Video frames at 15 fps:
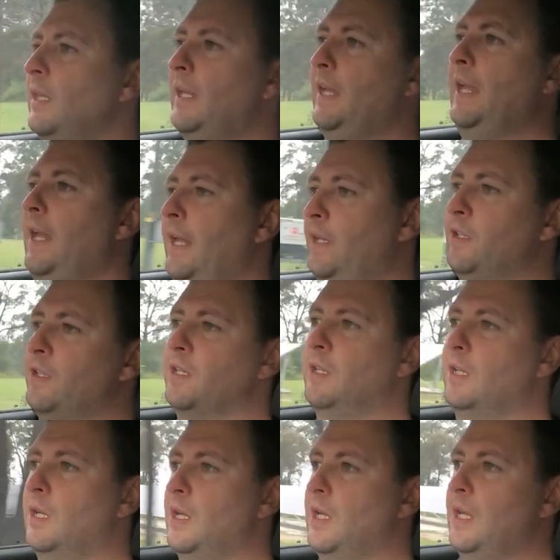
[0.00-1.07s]
and
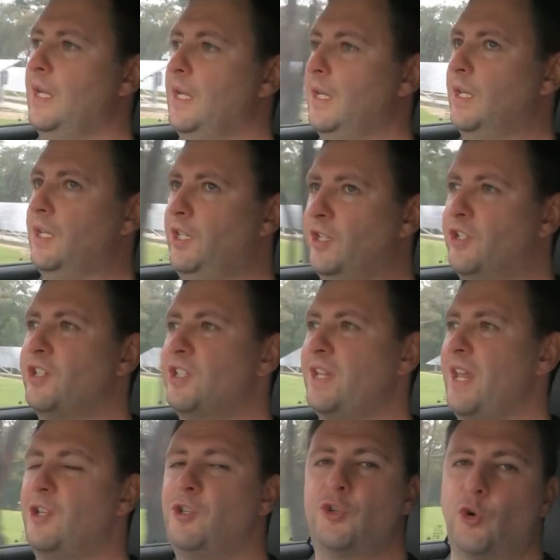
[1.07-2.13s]
you just
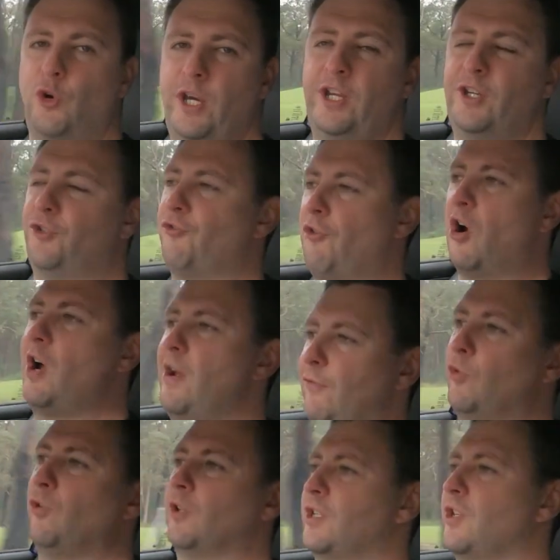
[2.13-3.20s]
enjoy your drive
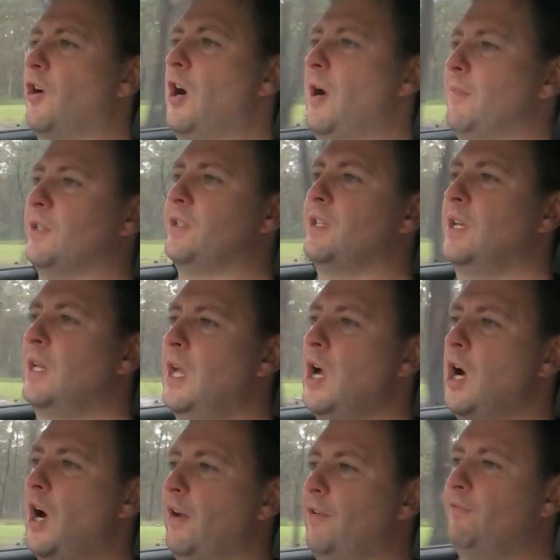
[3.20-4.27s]
all the time.
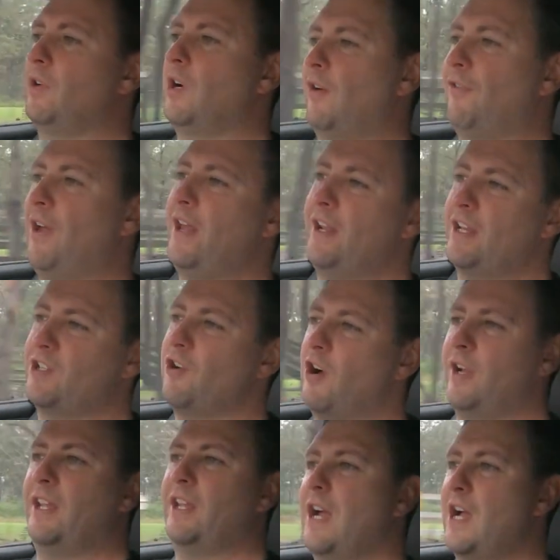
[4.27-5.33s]
I've had
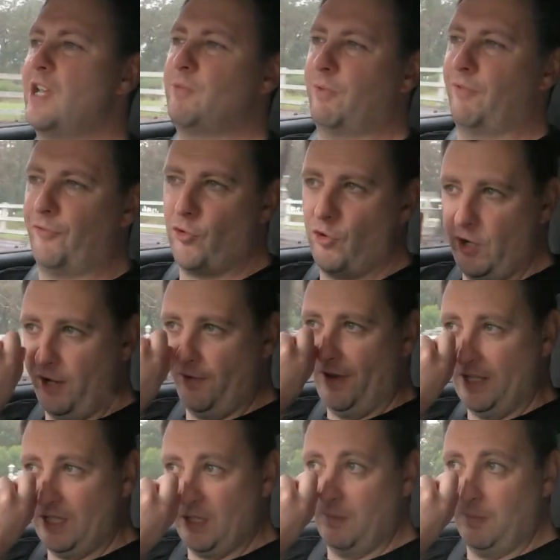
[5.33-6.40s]
exciting cars before, and I've
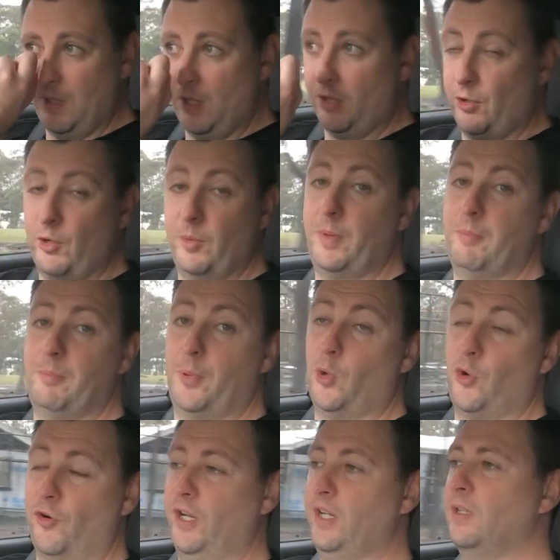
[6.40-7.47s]
had some that are a bit
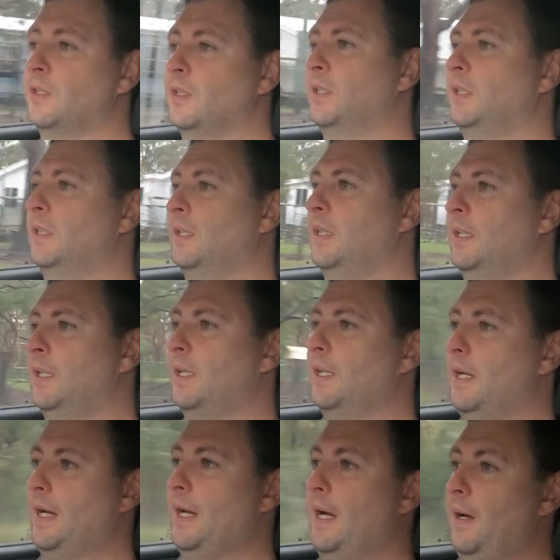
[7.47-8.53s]
boring.
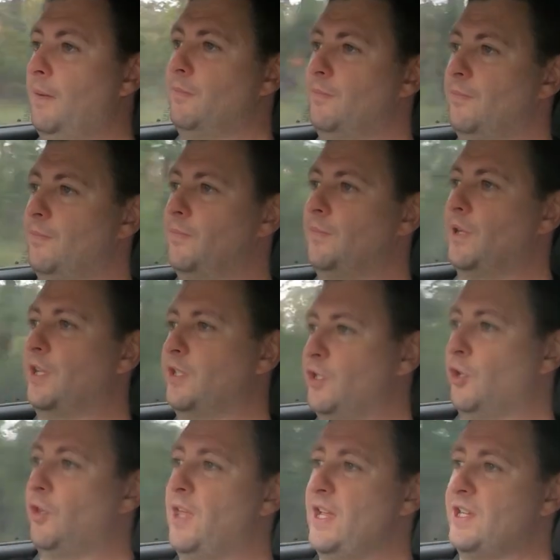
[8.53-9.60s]
A
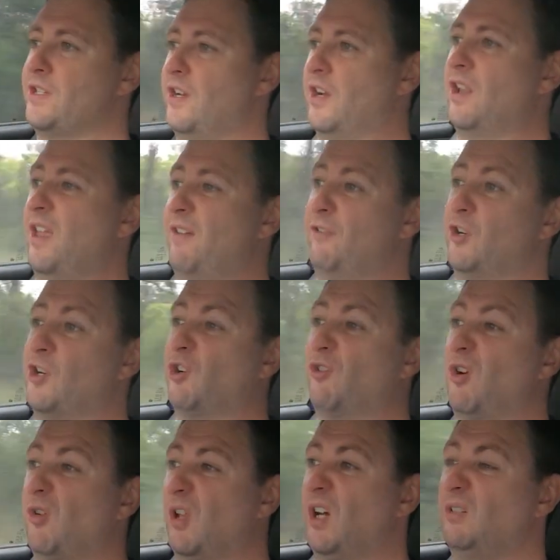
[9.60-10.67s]
2011
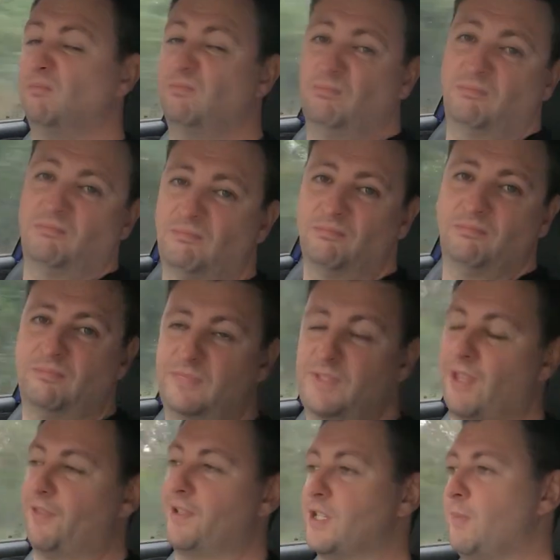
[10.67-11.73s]
Corolla,
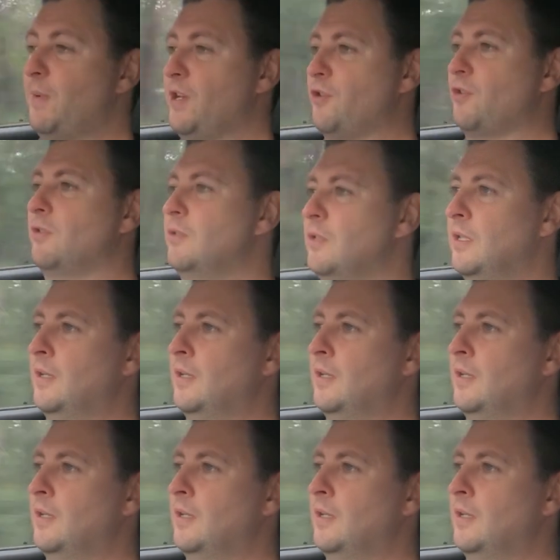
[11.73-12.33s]
nothing special.